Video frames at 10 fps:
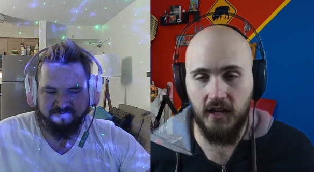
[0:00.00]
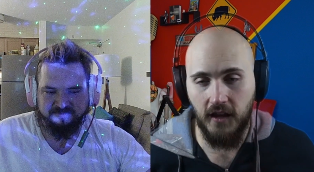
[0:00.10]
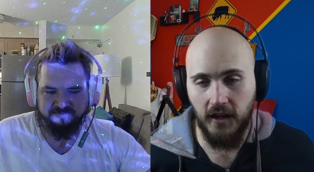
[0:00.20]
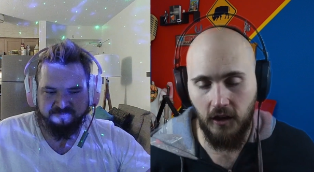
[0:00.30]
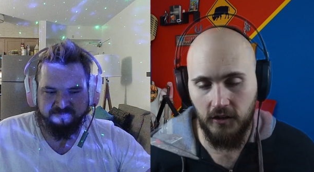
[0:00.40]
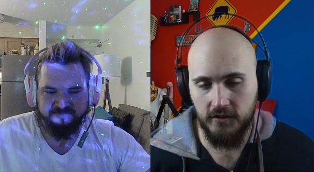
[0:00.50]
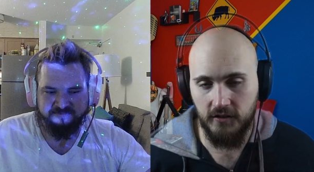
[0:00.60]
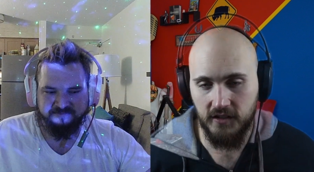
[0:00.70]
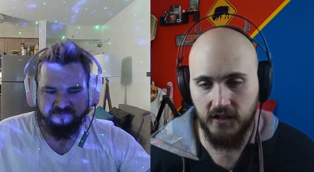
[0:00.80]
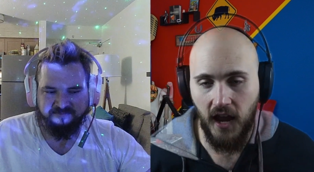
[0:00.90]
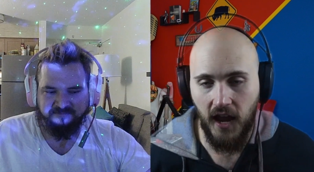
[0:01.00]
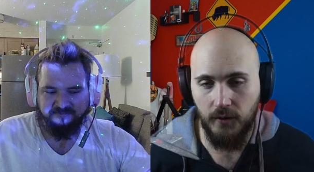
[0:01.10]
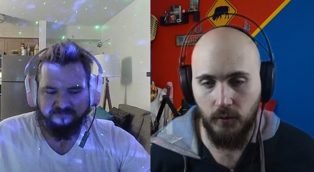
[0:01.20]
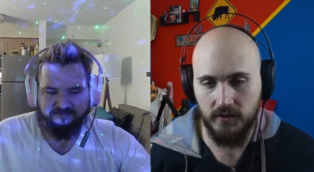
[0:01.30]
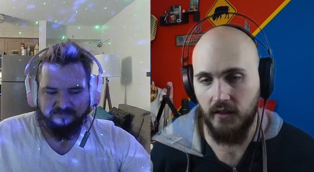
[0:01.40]
Speaker 1: like also this guy
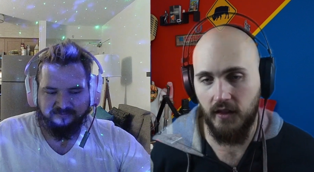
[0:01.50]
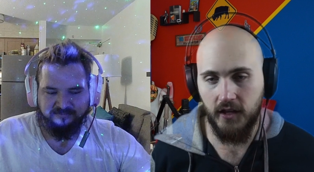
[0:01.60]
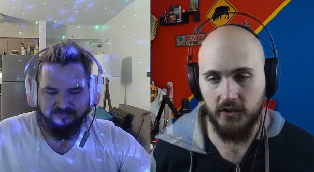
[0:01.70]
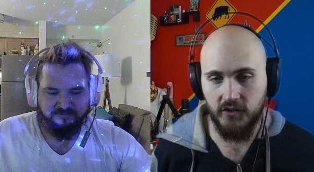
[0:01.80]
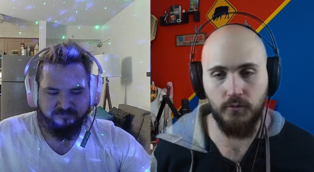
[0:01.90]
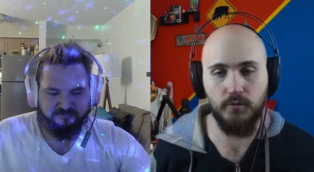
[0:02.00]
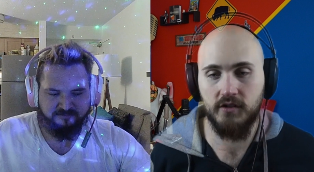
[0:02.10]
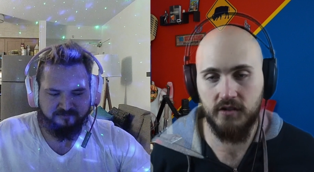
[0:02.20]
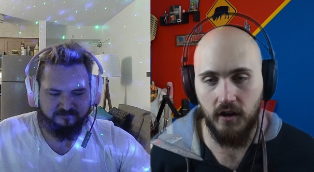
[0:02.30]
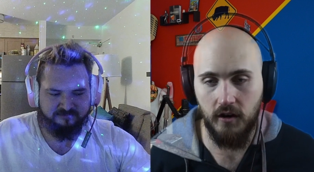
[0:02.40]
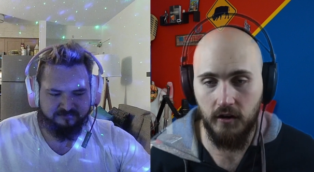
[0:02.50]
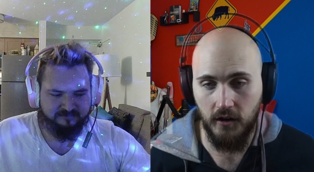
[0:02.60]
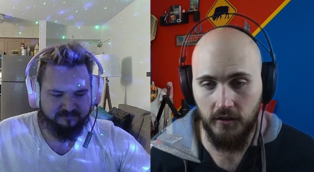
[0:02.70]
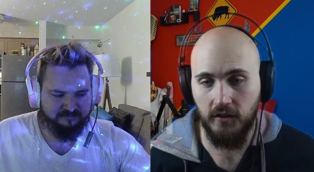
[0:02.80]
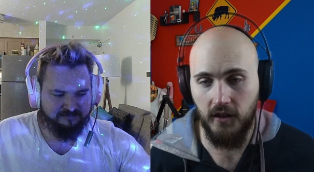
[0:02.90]
wasn't like a superstar or
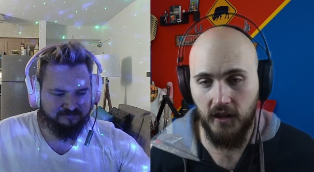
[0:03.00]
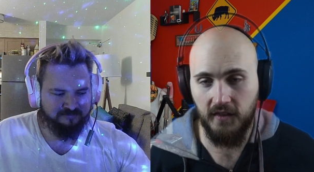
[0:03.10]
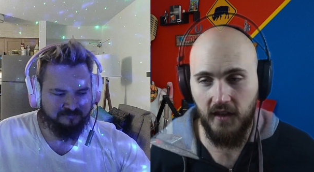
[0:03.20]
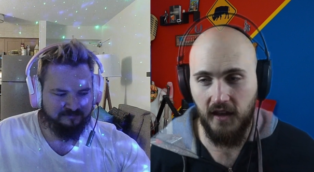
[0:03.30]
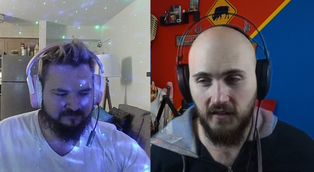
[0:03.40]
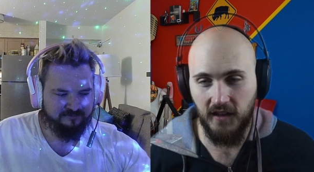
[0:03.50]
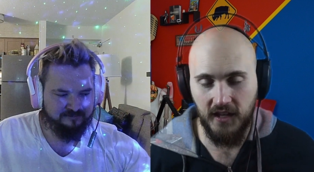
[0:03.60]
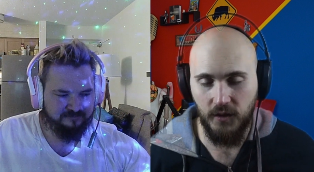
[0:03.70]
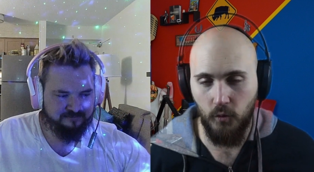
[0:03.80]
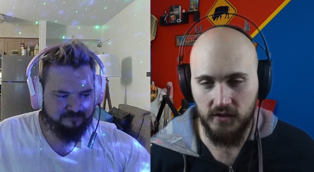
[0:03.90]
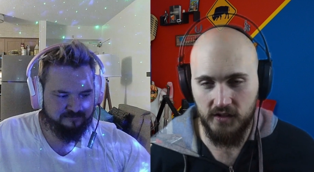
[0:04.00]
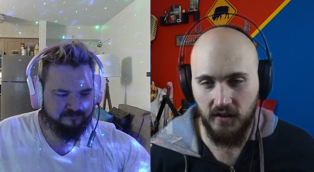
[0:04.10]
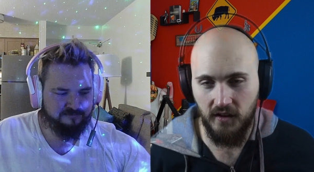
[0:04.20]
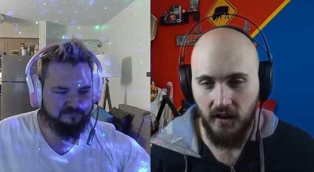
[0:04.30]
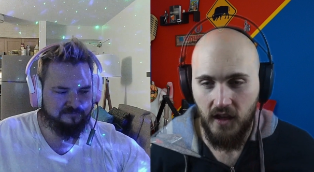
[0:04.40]
nothing like that. Like he
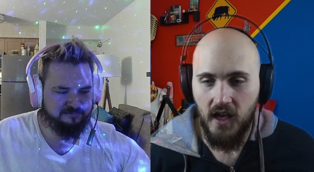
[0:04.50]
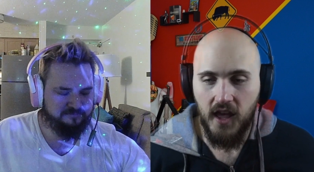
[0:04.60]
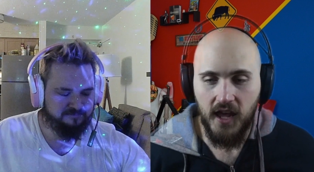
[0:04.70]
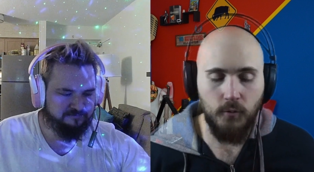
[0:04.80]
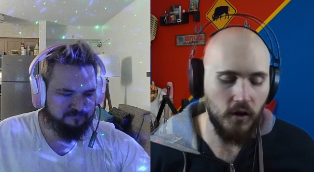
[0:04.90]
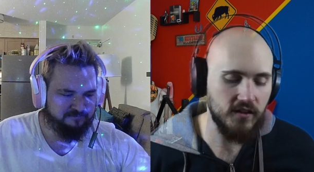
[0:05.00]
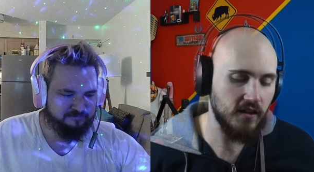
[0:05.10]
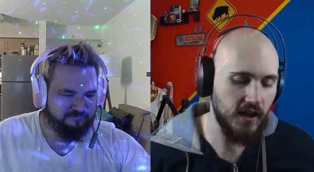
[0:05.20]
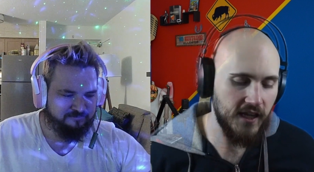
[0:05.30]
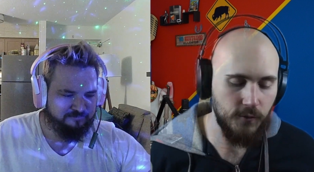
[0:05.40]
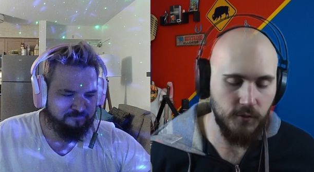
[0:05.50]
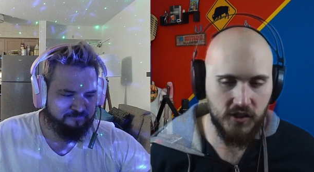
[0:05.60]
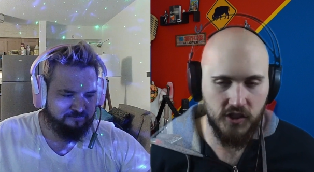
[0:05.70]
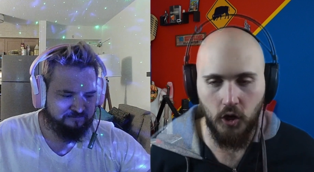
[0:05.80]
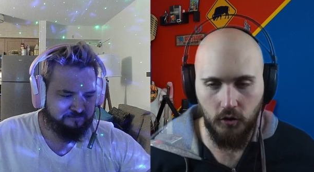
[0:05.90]
wasn't it wasn't like he was
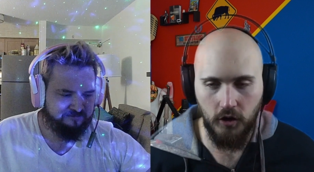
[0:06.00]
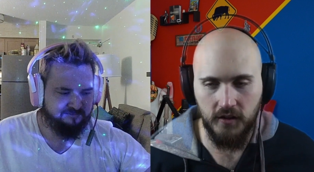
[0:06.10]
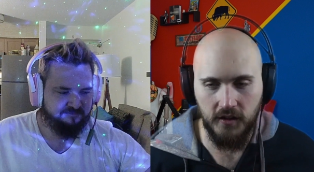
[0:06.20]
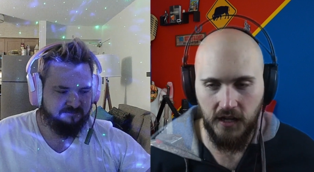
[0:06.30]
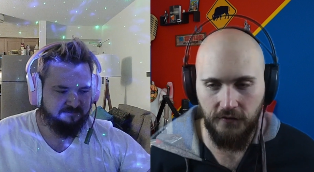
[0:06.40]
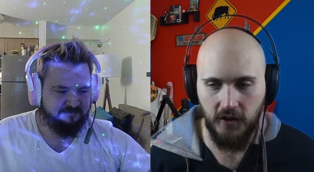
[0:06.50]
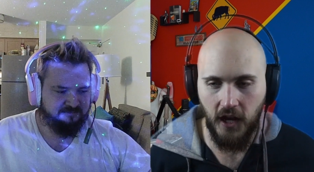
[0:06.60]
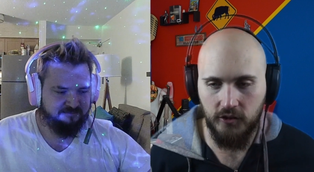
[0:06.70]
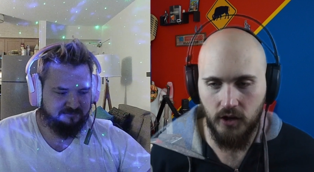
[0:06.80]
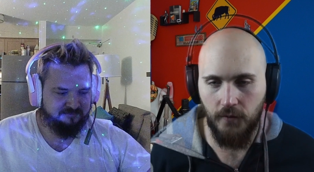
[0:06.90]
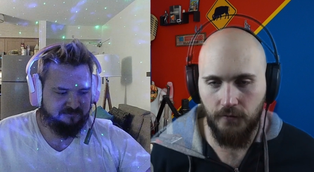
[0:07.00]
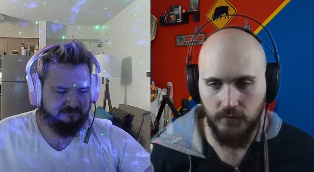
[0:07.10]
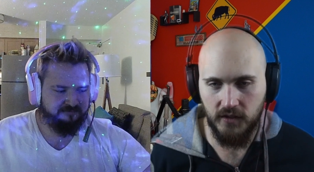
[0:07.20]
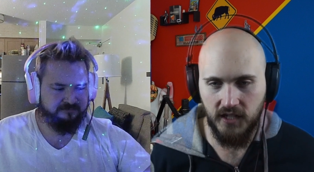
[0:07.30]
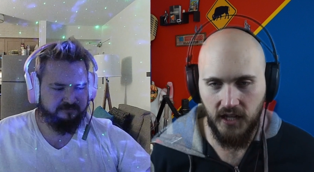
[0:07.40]
so good that if he got dropped from
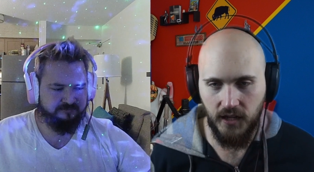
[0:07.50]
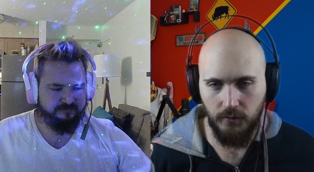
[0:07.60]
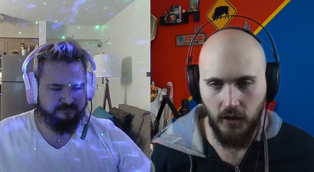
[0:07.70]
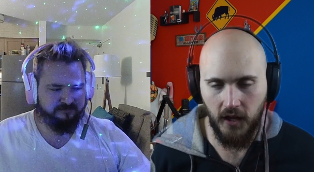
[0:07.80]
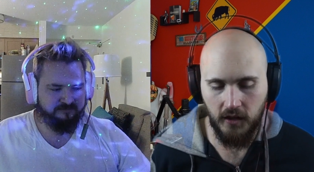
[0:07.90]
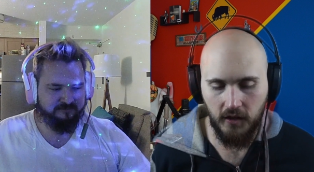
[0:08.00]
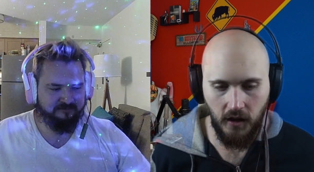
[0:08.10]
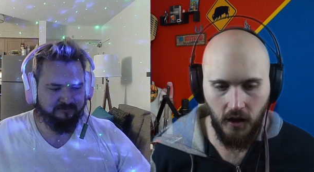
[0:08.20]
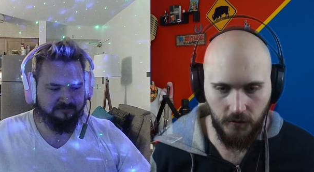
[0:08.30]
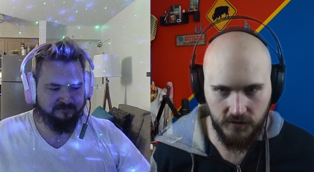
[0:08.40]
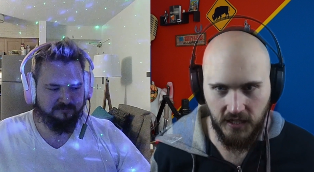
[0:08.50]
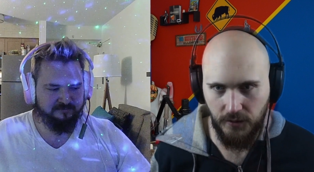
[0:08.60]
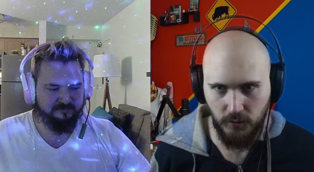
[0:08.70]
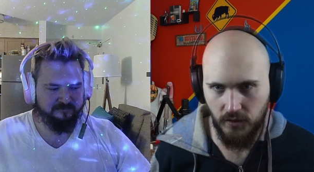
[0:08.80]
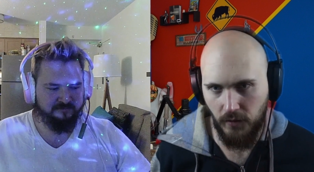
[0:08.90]
the team, like a team
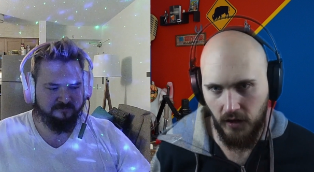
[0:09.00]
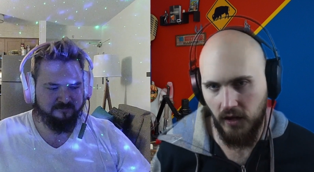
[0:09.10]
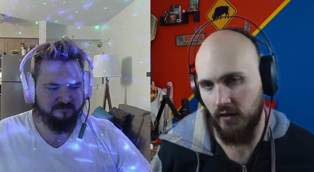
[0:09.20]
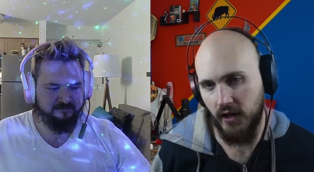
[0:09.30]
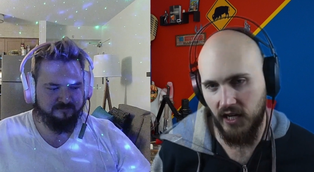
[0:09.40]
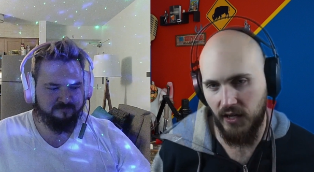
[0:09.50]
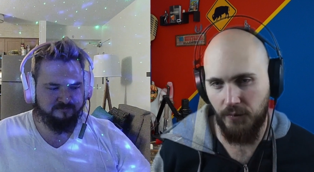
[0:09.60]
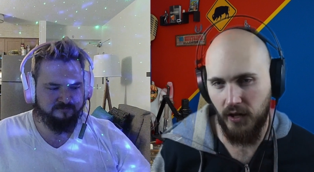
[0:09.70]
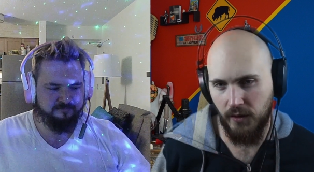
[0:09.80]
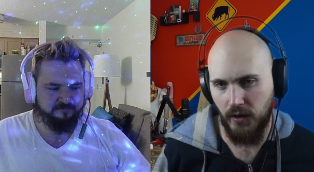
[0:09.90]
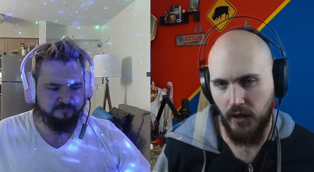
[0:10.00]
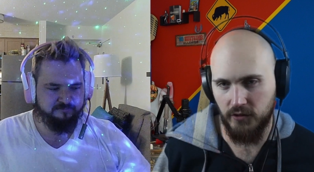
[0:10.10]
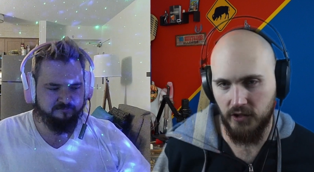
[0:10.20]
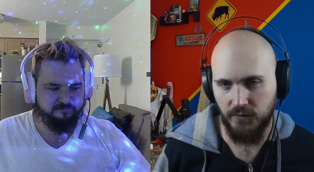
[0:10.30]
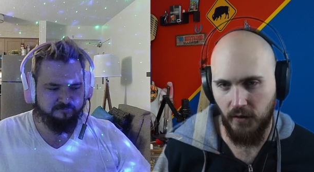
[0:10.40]
was immediately gonna pick him up
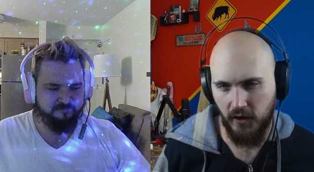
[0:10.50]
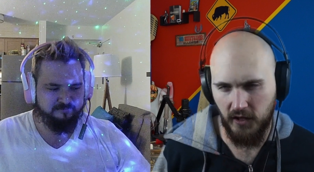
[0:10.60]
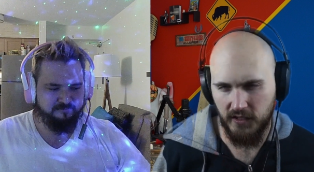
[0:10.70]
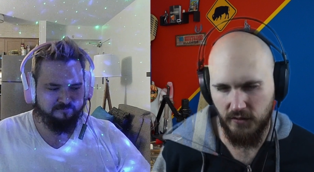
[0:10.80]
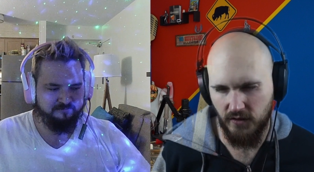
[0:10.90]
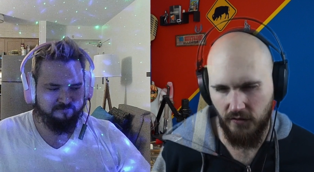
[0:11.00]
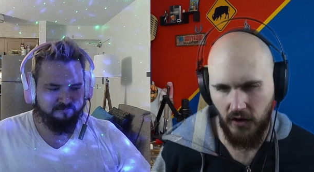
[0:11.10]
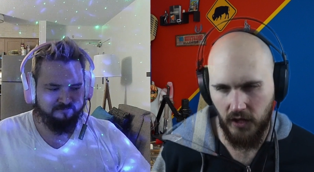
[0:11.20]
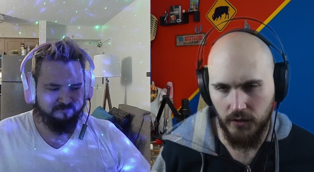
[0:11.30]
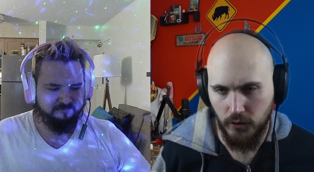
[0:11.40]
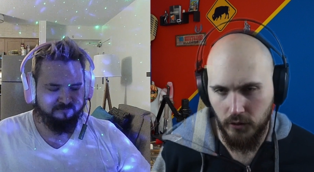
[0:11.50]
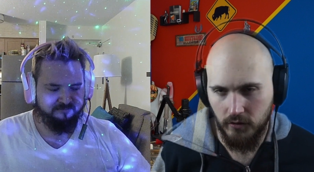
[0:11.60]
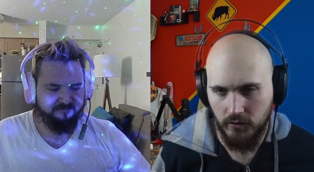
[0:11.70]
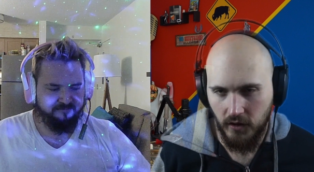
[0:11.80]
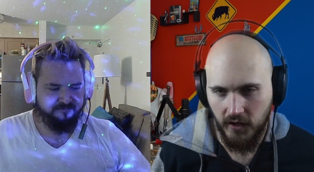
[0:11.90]
just because he was
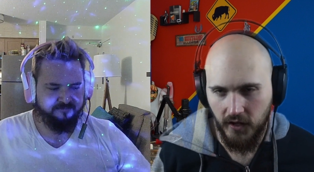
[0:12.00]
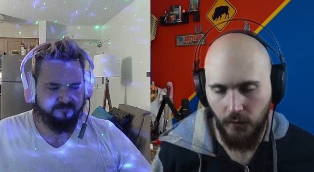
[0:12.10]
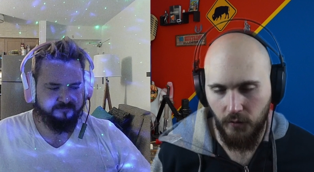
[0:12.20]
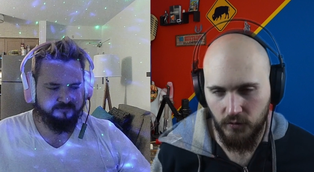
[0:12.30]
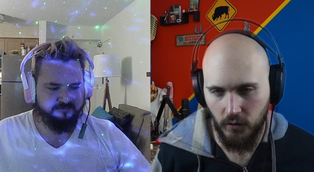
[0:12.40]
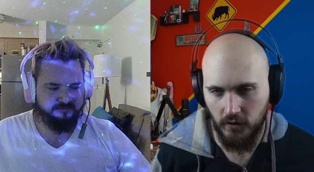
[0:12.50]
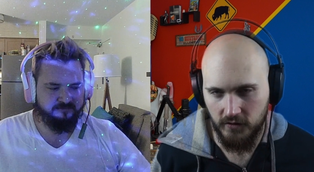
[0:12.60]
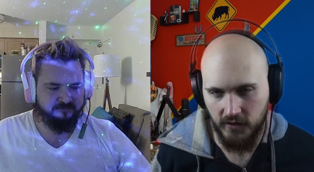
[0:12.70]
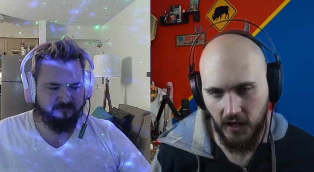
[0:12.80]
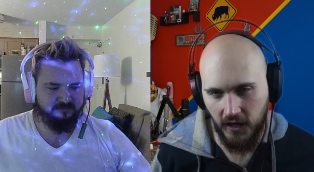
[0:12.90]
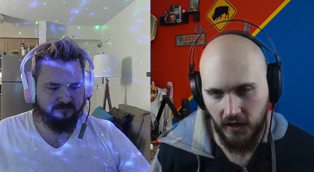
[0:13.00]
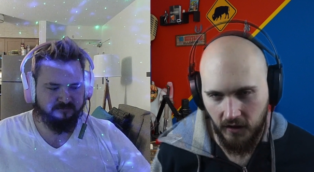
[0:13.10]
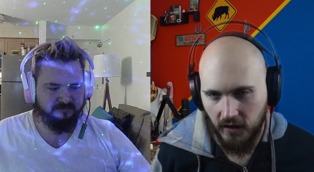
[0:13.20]
available. It was one of those like